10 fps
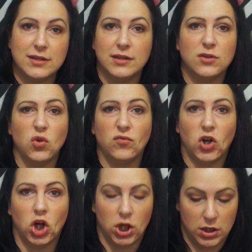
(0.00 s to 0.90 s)
till it's
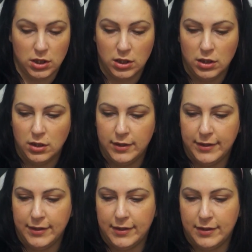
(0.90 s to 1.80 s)
over.
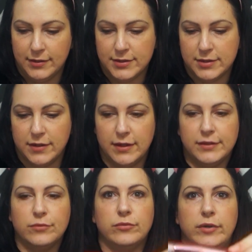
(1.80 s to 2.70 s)
So
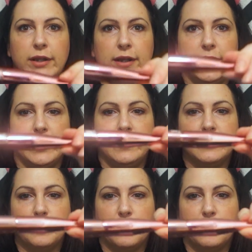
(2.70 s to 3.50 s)
that's a really nice